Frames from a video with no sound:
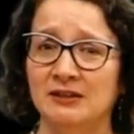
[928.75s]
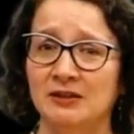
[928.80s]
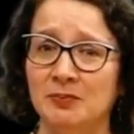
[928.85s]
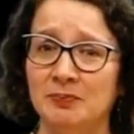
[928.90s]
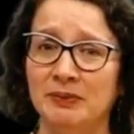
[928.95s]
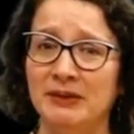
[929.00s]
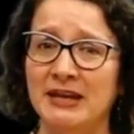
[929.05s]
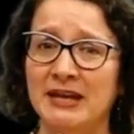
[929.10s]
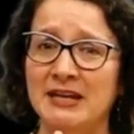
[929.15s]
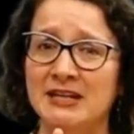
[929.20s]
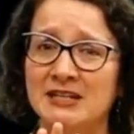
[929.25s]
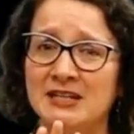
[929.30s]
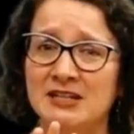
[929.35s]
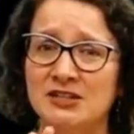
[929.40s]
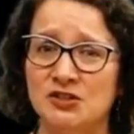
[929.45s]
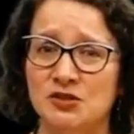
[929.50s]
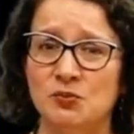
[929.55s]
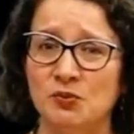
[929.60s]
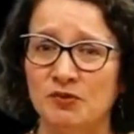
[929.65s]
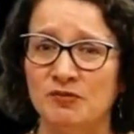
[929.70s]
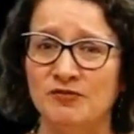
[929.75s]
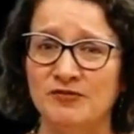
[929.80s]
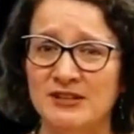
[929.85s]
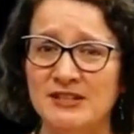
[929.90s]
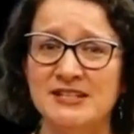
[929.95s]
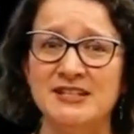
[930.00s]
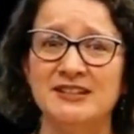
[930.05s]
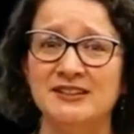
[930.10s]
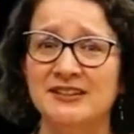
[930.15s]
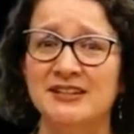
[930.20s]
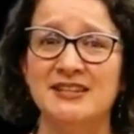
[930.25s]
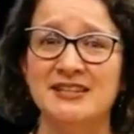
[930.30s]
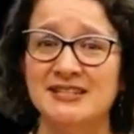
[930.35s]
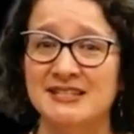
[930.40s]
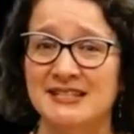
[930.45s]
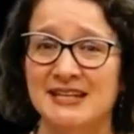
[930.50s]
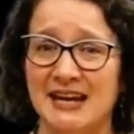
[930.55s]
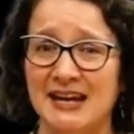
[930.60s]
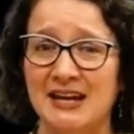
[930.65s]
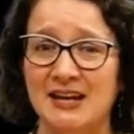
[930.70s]
The paintings were physically the
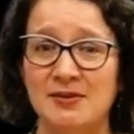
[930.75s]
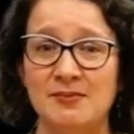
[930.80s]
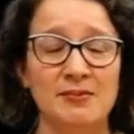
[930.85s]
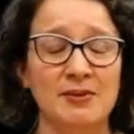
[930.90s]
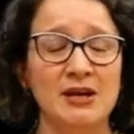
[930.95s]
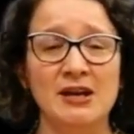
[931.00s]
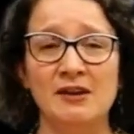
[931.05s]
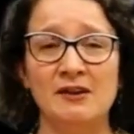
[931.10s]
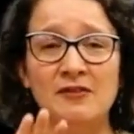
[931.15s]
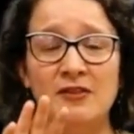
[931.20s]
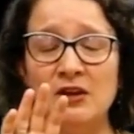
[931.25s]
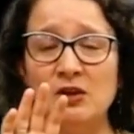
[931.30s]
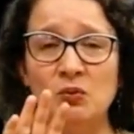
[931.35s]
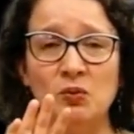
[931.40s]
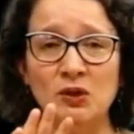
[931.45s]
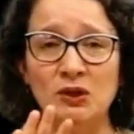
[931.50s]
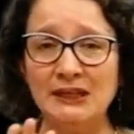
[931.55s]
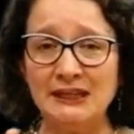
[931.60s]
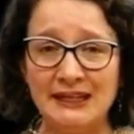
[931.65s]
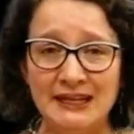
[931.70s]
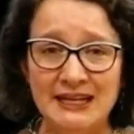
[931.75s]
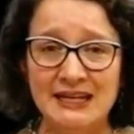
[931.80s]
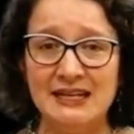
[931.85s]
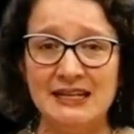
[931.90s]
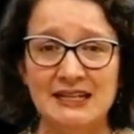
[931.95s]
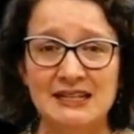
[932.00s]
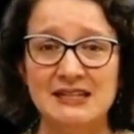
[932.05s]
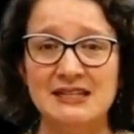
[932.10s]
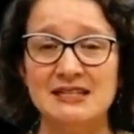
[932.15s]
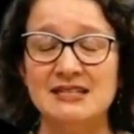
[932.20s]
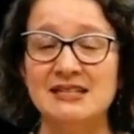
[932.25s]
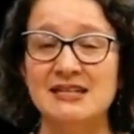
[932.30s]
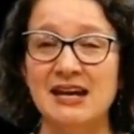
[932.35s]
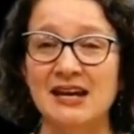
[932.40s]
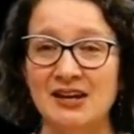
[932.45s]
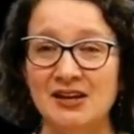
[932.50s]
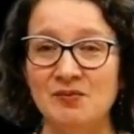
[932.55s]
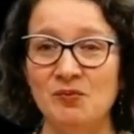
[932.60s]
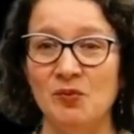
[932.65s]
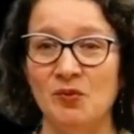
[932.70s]
same. They were lit in the
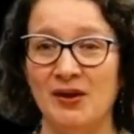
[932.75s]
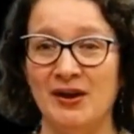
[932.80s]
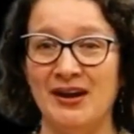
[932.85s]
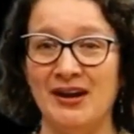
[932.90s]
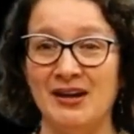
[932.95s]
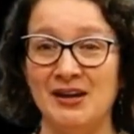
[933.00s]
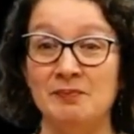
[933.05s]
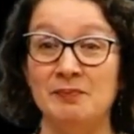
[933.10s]
same way.